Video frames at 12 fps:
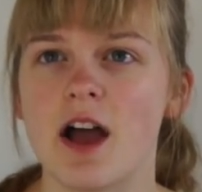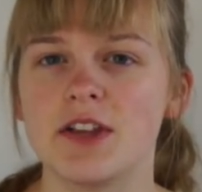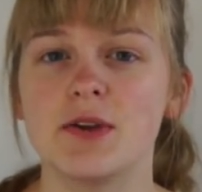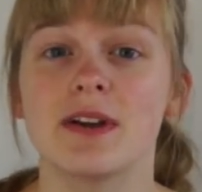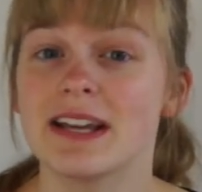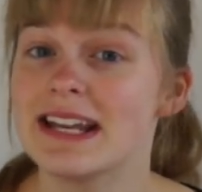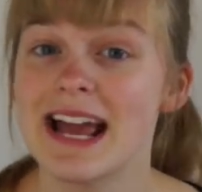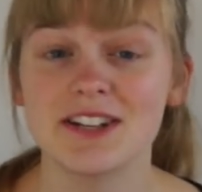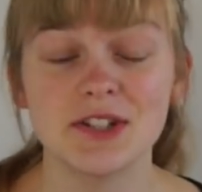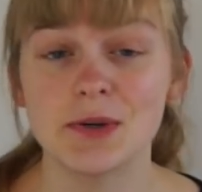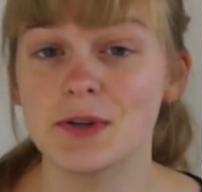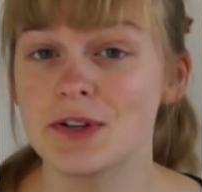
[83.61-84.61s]
You can
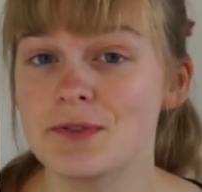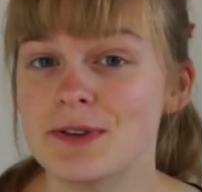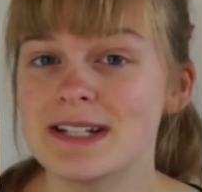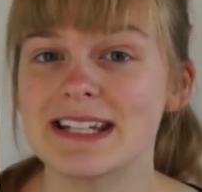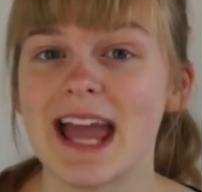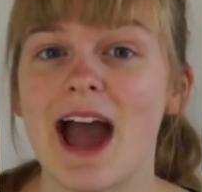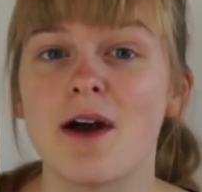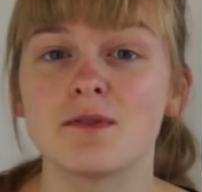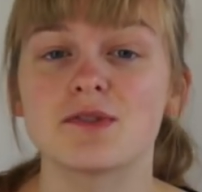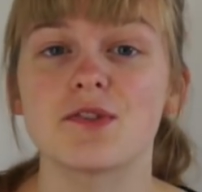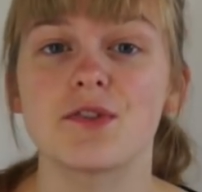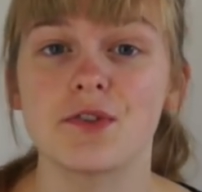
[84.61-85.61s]
connect your Goodreads
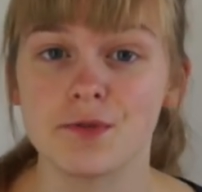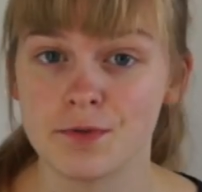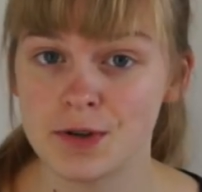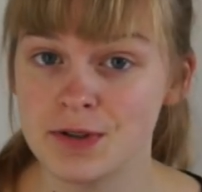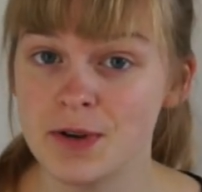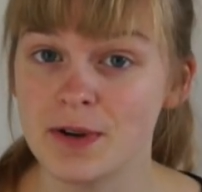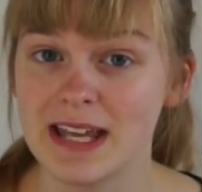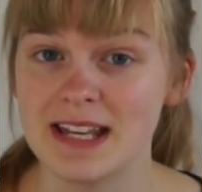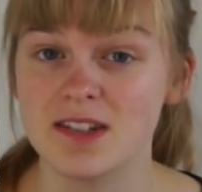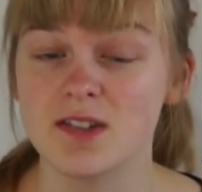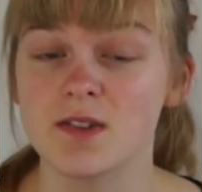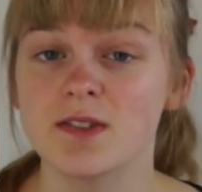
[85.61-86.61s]
account through your
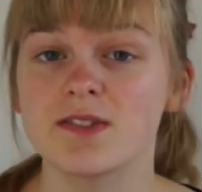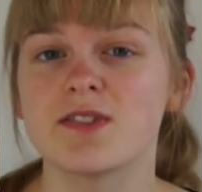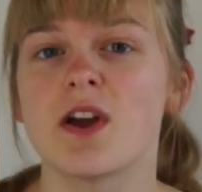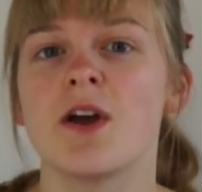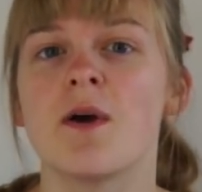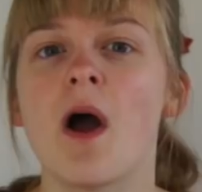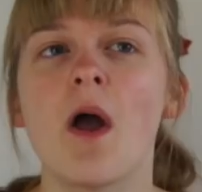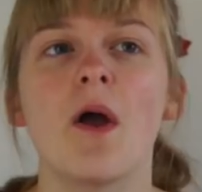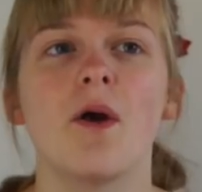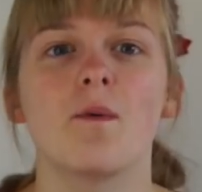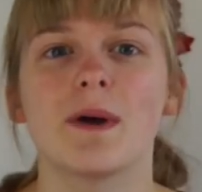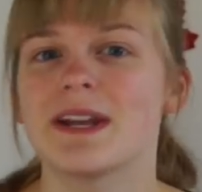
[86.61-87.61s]
Kindle, so
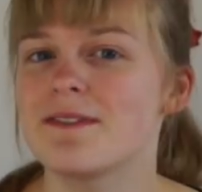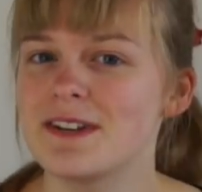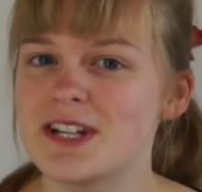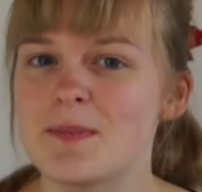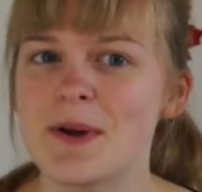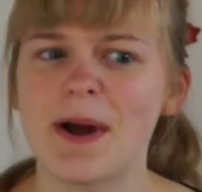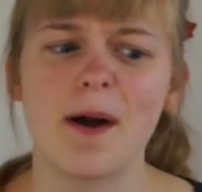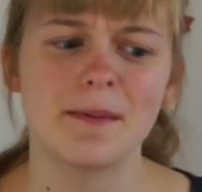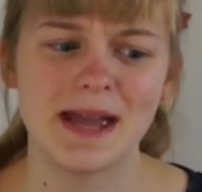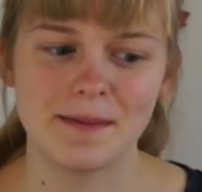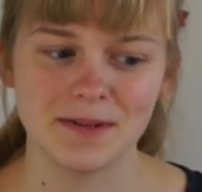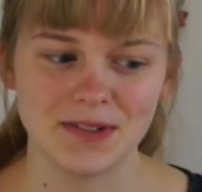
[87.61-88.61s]
when I finish a book I'll
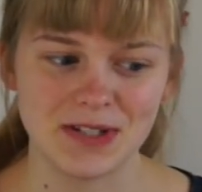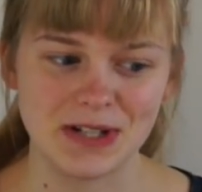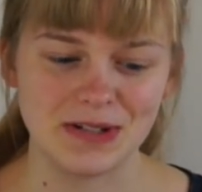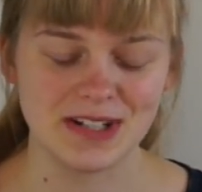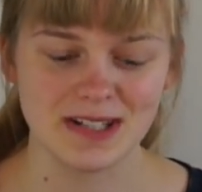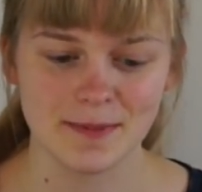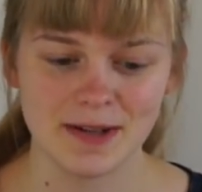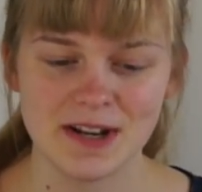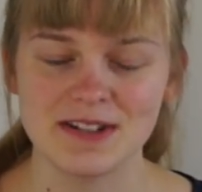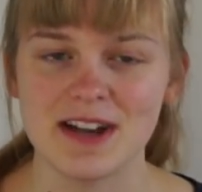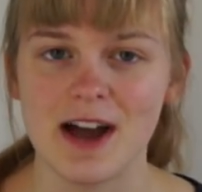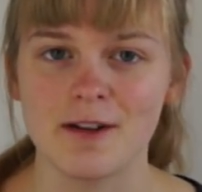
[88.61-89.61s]
be able to just
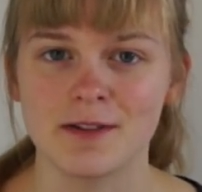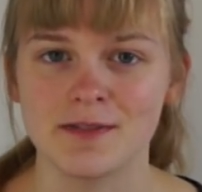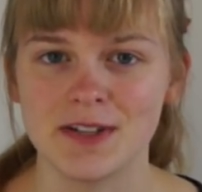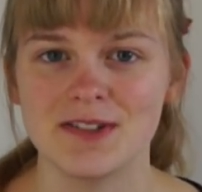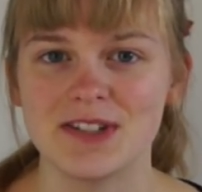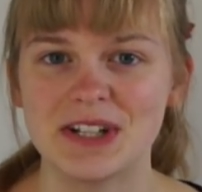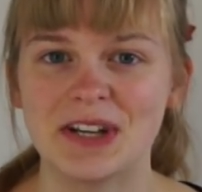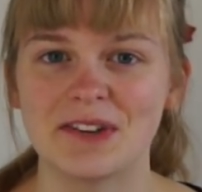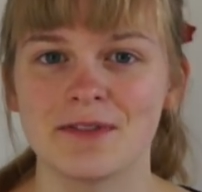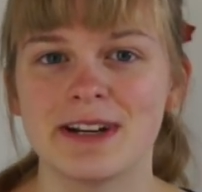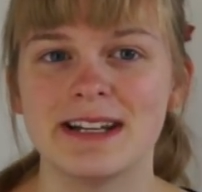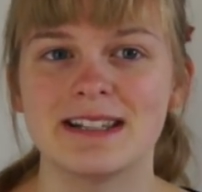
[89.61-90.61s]
upload a review to
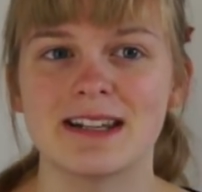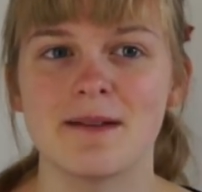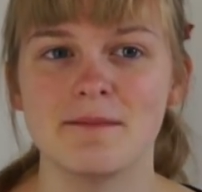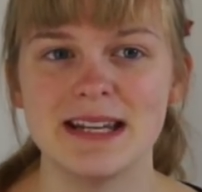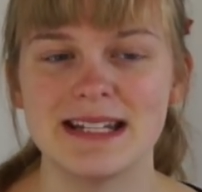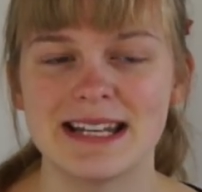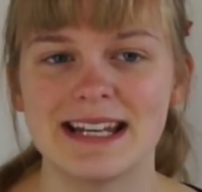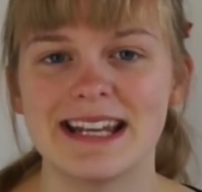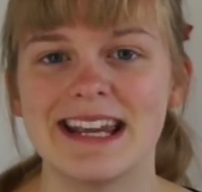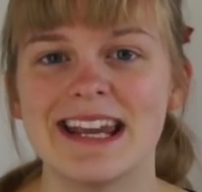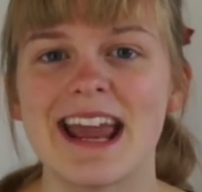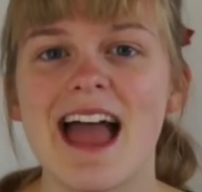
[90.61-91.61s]
Goodreads
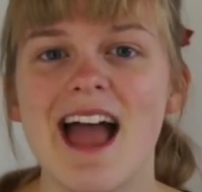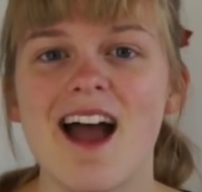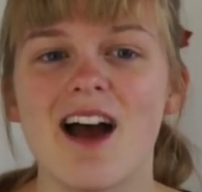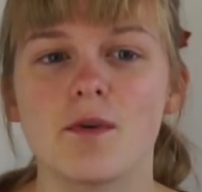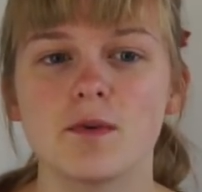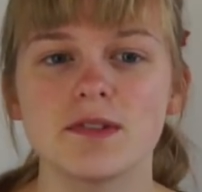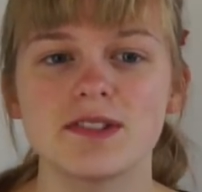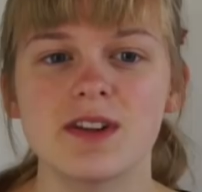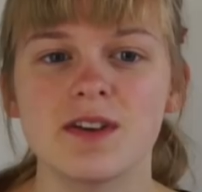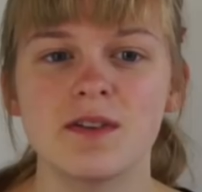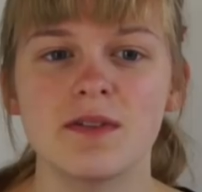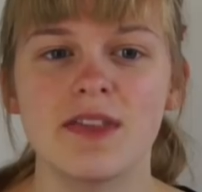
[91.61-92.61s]
immediately.
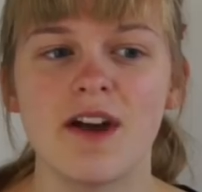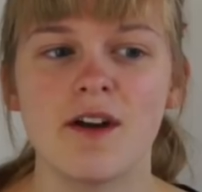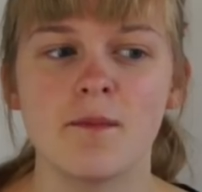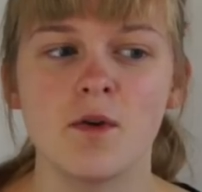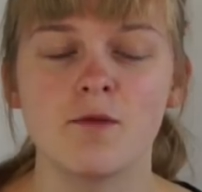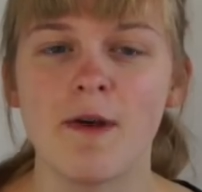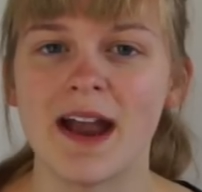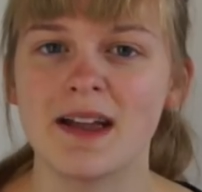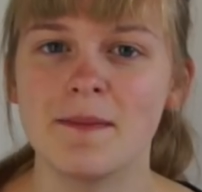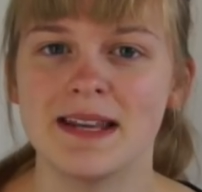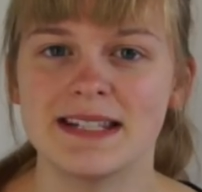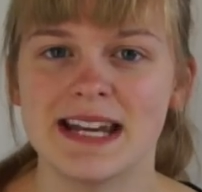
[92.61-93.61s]
Also, there are more
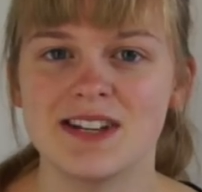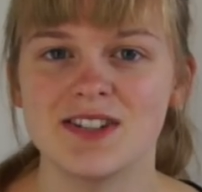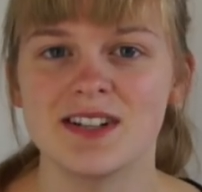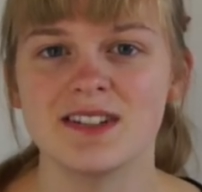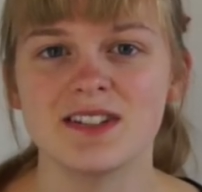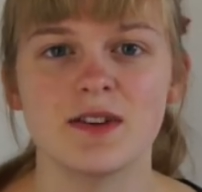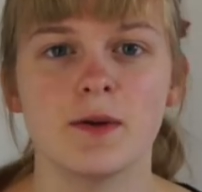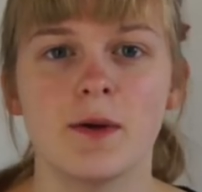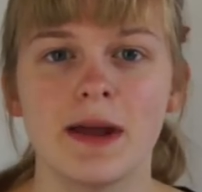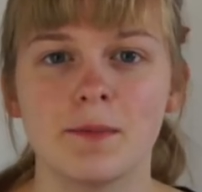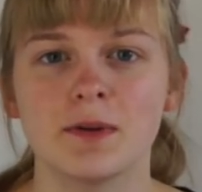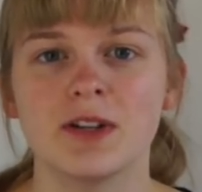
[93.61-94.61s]
recommendations, so
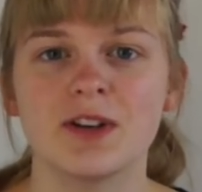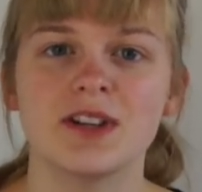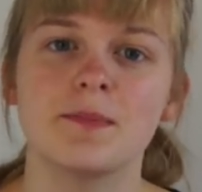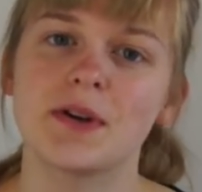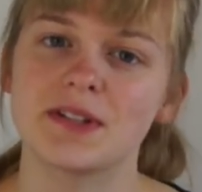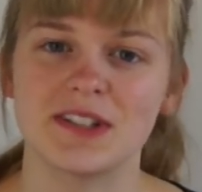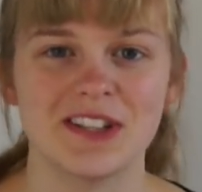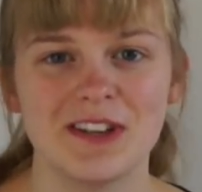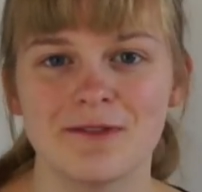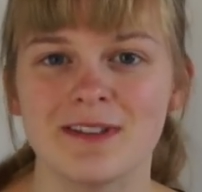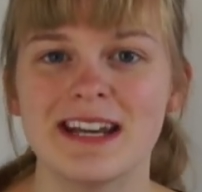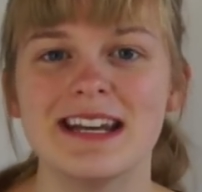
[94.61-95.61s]
it will look at the books that
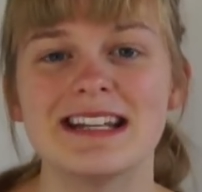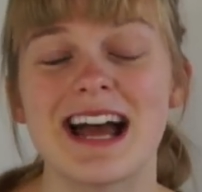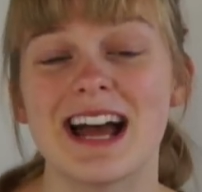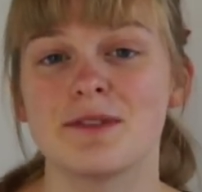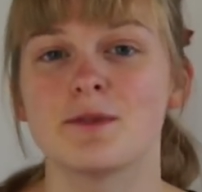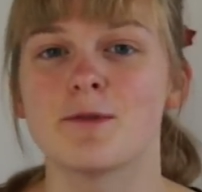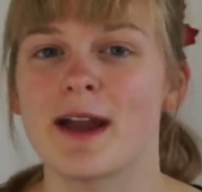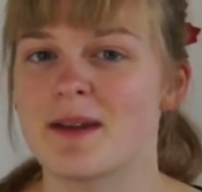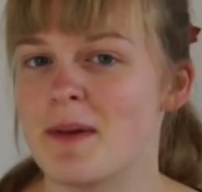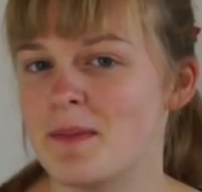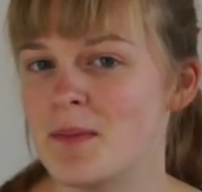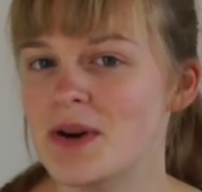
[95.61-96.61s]
you read and it will
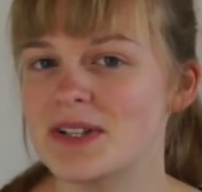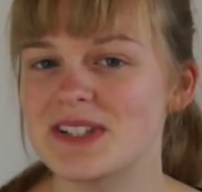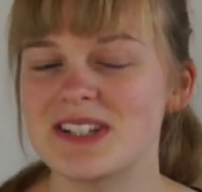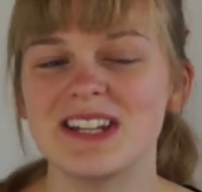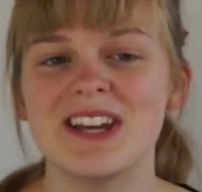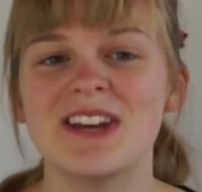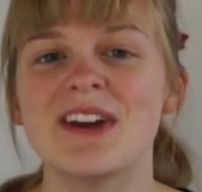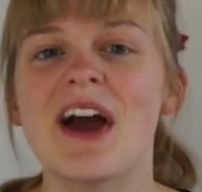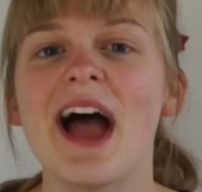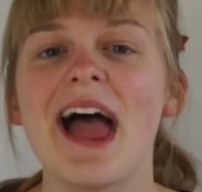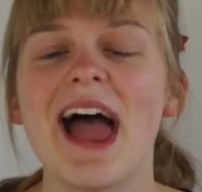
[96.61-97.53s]
recommend books to you.